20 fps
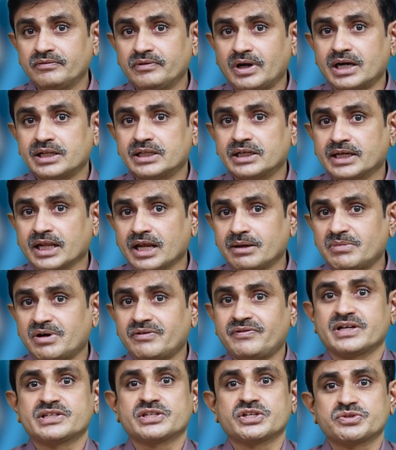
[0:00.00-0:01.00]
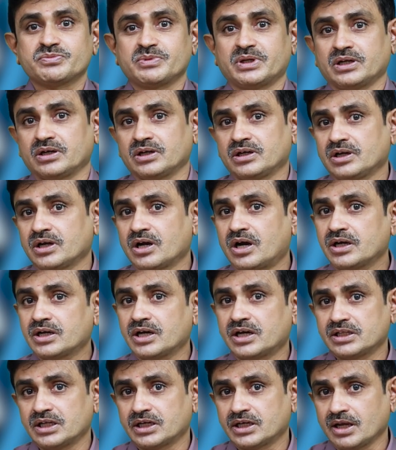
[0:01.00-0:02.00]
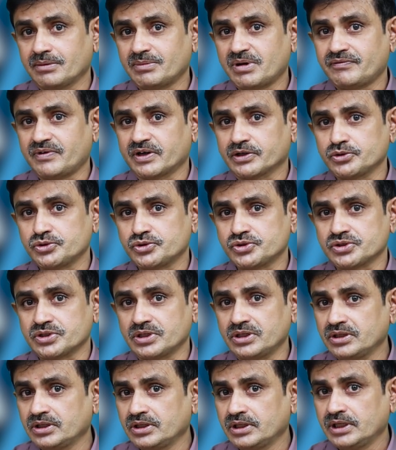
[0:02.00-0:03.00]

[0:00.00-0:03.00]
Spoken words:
at the time of assessment, not at the time of acquisition.